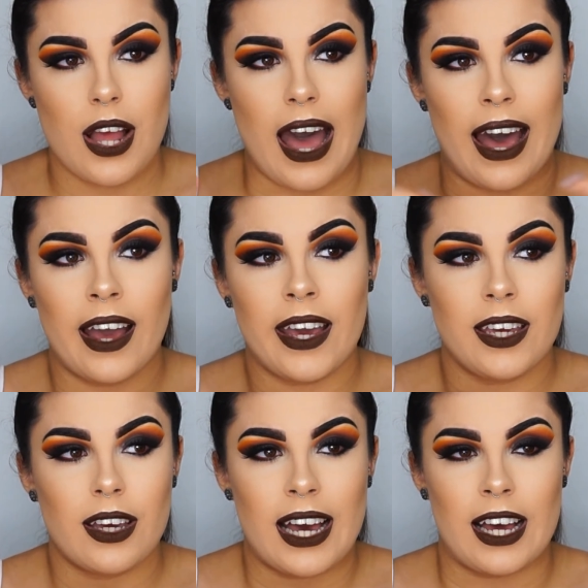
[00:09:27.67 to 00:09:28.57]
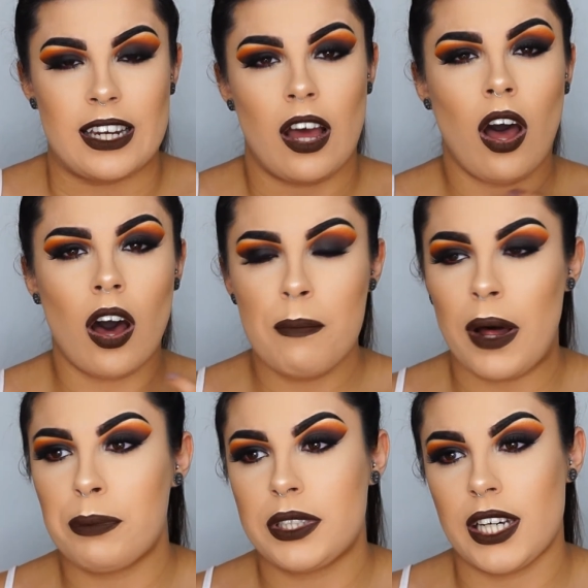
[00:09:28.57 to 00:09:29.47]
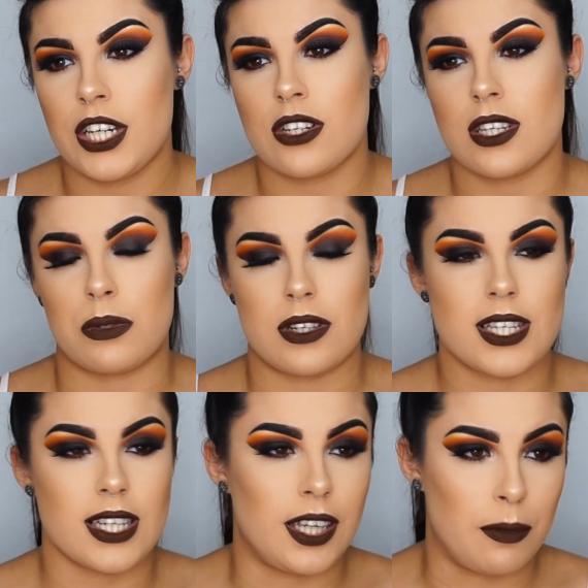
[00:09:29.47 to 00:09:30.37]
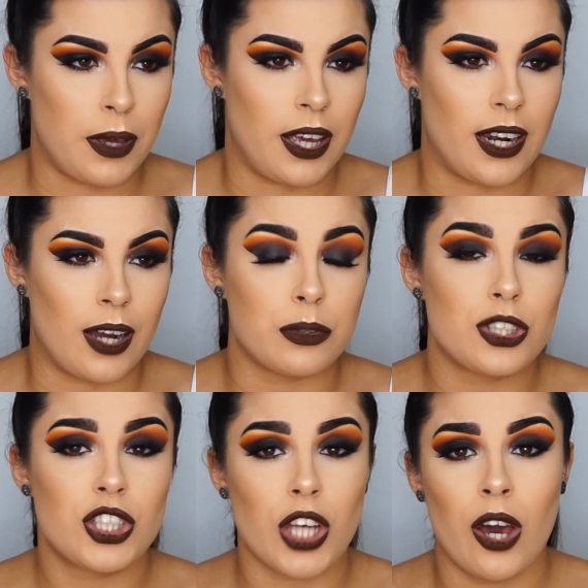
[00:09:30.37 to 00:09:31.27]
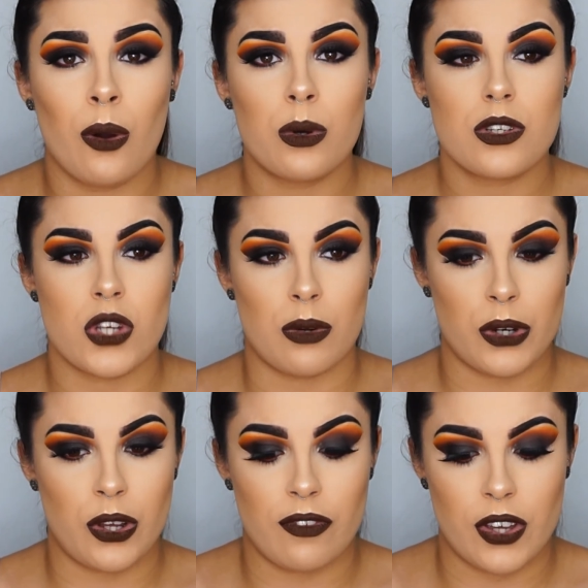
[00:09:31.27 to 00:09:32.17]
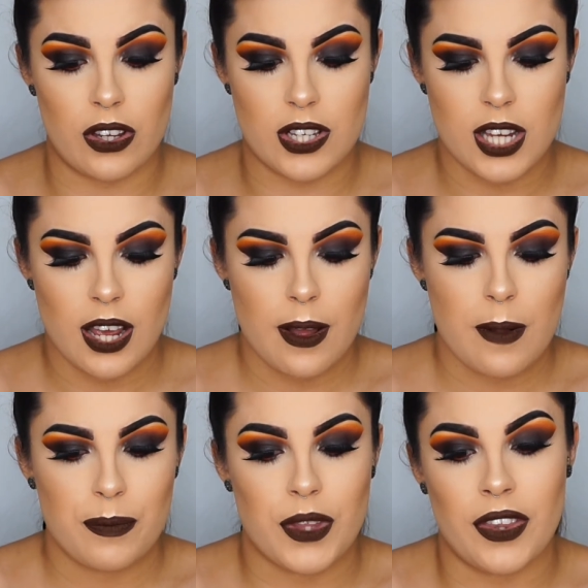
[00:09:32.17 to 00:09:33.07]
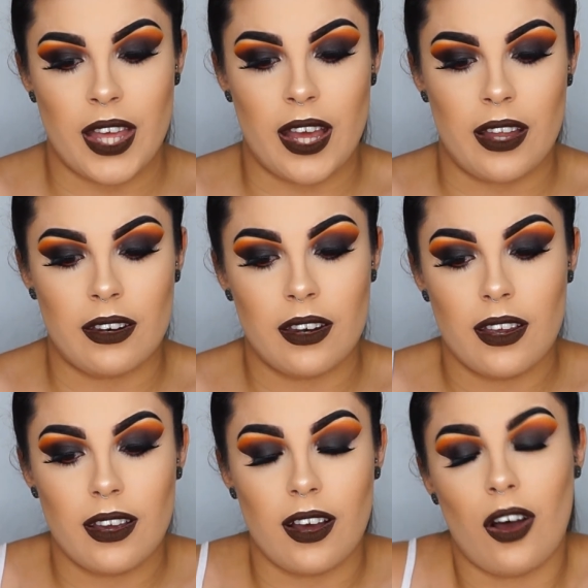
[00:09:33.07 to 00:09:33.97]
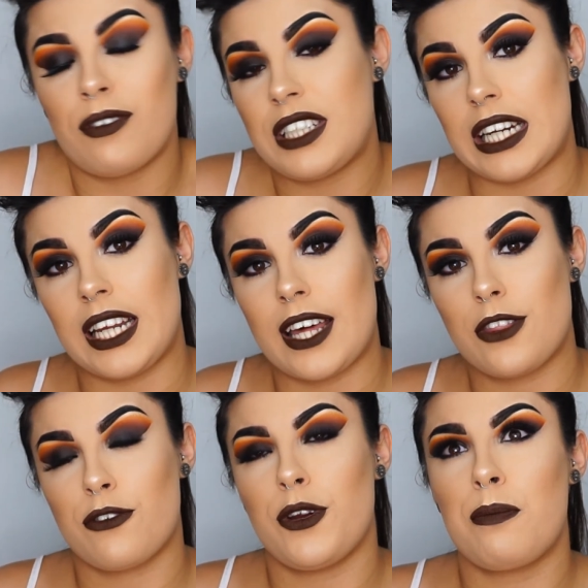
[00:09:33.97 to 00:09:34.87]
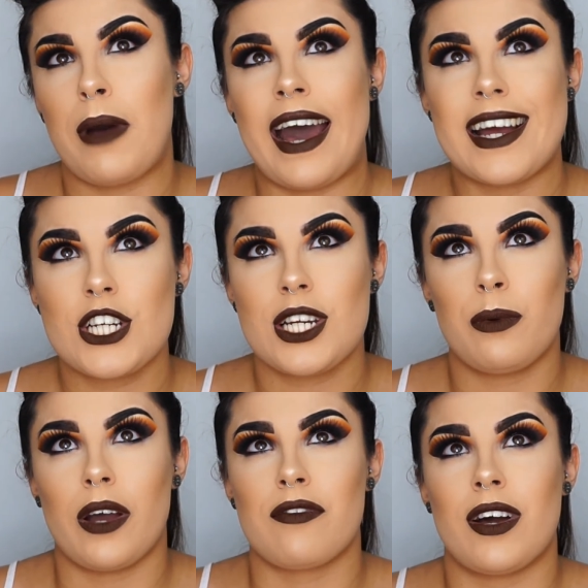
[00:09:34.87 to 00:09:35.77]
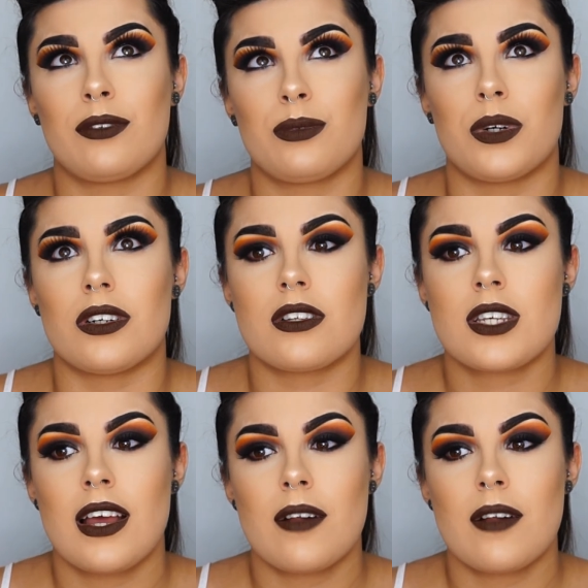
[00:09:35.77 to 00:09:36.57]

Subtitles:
I had heart palpitations. I wasn't sleeping. I was so, so nervous. And then obviously, I didn't get through. But actually, what I found was,